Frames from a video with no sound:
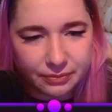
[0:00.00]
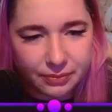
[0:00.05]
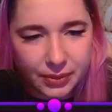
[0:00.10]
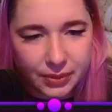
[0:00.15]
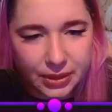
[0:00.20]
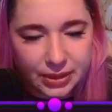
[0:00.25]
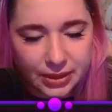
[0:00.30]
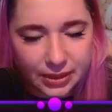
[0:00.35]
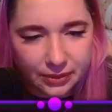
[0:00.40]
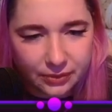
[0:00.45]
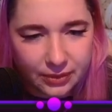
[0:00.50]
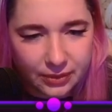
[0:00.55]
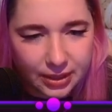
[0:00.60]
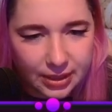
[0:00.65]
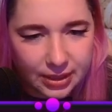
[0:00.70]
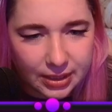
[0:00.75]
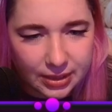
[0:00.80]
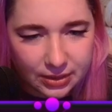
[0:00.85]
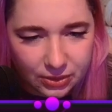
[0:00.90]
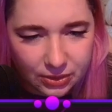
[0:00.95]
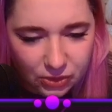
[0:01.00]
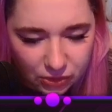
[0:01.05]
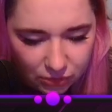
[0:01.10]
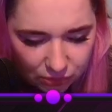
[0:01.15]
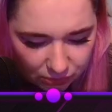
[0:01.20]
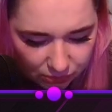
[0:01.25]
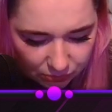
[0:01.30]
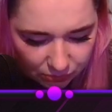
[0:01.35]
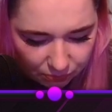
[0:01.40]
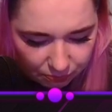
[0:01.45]
But if I can
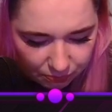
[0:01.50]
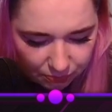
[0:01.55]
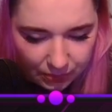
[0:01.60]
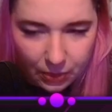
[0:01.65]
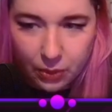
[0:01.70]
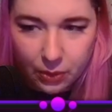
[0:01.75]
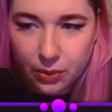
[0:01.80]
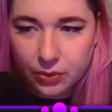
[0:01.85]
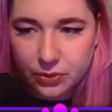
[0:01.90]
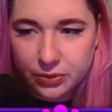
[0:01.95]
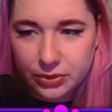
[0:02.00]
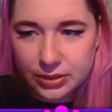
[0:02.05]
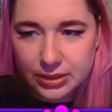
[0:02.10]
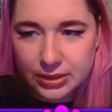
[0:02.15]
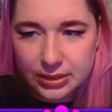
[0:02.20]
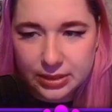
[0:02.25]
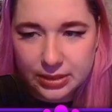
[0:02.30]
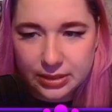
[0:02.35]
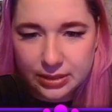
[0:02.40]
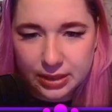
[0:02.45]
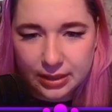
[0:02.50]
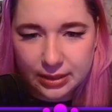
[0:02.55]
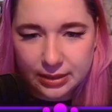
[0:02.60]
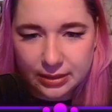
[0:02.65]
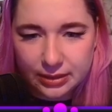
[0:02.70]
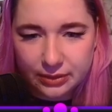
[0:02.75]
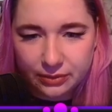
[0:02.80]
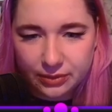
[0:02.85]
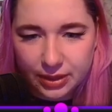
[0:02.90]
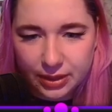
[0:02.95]
pause this at
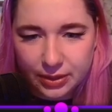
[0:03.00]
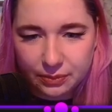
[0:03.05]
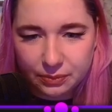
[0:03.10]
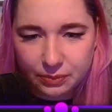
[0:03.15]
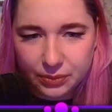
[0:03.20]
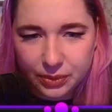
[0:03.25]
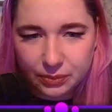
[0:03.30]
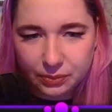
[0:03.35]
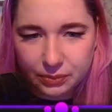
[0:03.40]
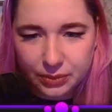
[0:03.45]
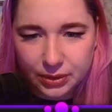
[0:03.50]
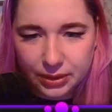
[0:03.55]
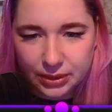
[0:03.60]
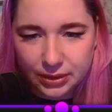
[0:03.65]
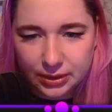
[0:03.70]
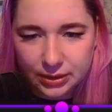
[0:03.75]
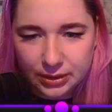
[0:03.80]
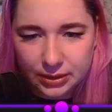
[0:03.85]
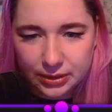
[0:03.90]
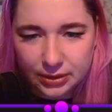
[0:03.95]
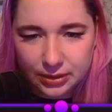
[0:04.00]
the right moment.